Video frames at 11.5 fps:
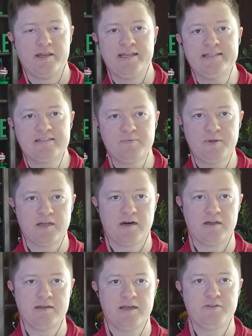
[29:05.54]
needs to be
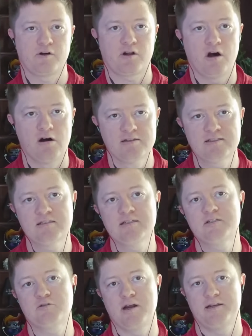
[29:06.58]
done and they're constantly
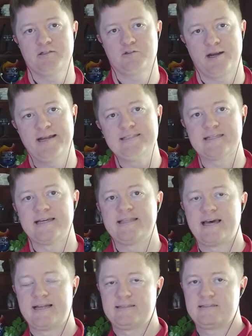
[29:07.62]
trying to translate
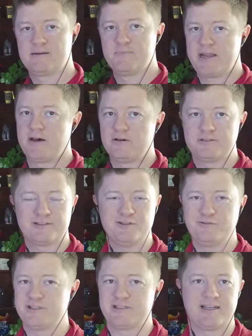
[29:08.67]
that to somebody else who
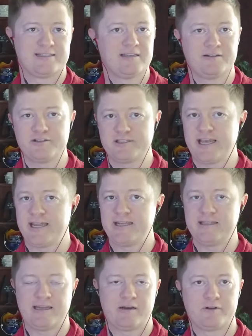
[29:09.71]
just doesn't understand
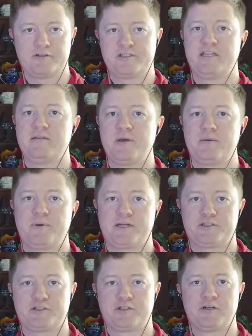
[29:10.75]
it. They don't understand the big
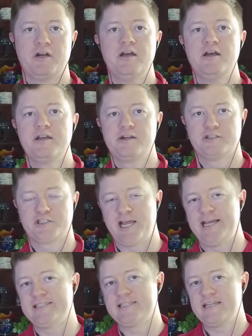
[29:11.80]
picture. You're
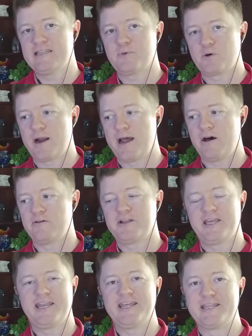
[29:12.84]
chasing them around,
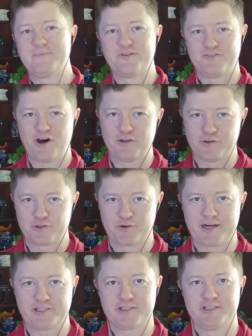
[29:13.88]
getting them to follow
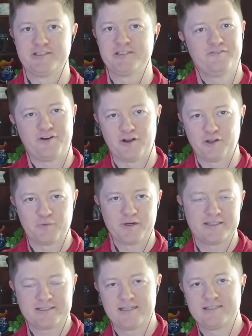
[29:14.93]
directions, follow what
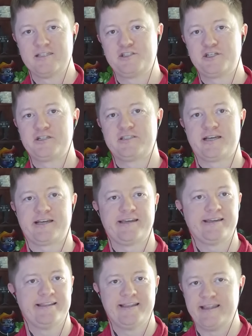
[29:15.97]
it says in the Jira
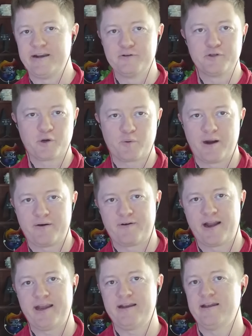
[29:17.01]
ticket, and then they don't do it quite
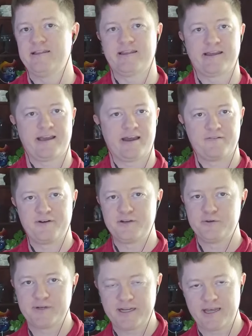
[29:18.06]
right, and then they got to
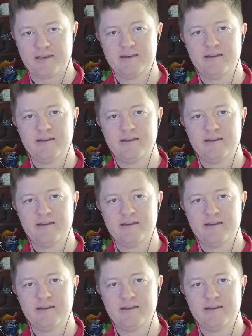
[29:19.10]
redo it again.